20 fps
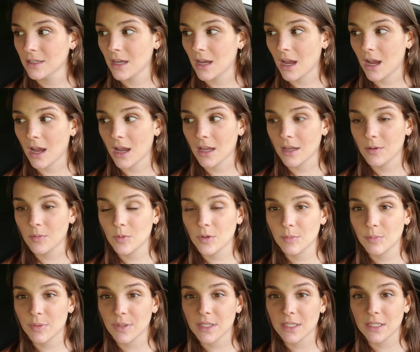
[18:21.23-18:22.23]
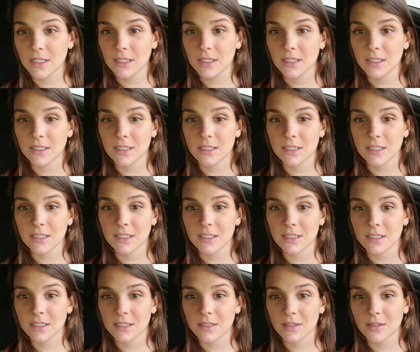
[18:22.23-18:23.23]
I
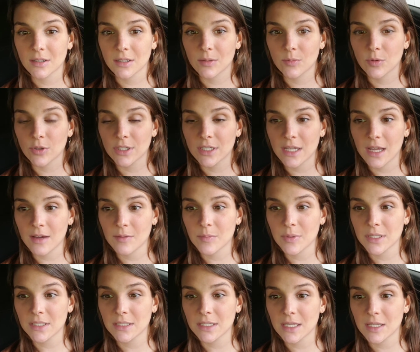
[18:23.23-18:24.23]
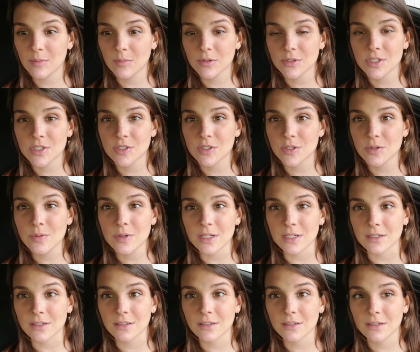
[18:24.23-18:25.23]
wouldn't have been able to do
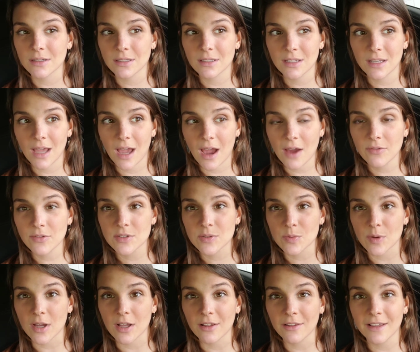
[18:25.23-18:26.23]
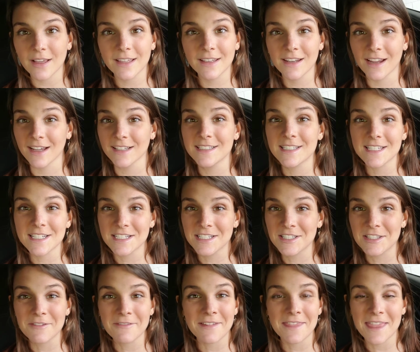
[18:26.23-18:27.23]
it half as well, and I didn't
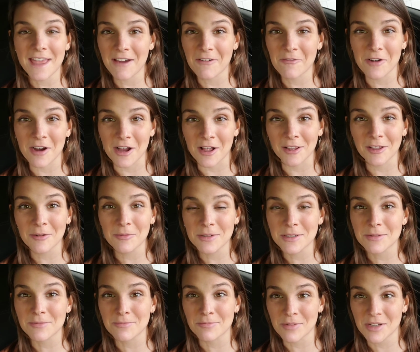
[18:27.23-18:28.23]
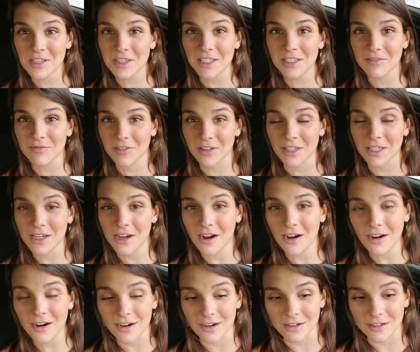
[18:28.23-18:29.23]
do it that well. It was really, really
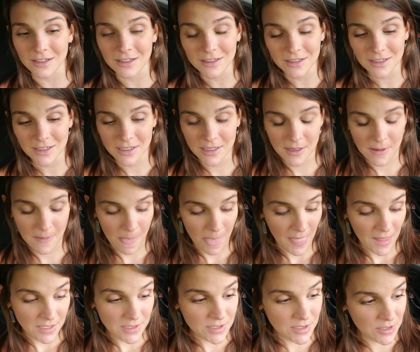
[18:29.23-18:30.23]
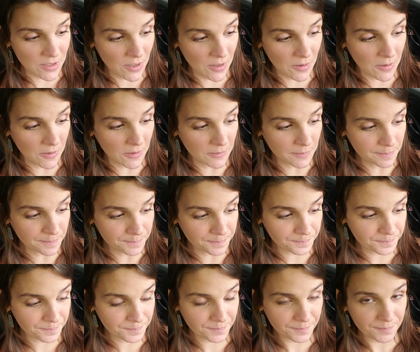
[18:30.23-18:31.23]
hard. So
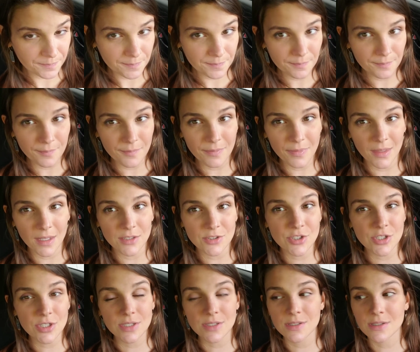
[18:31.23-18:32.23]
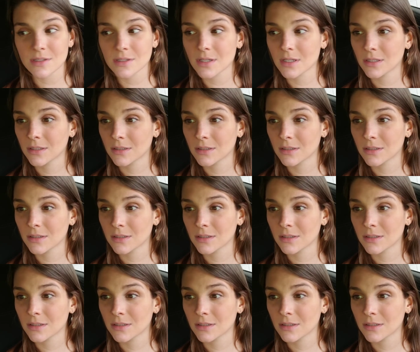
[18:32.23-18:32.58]
just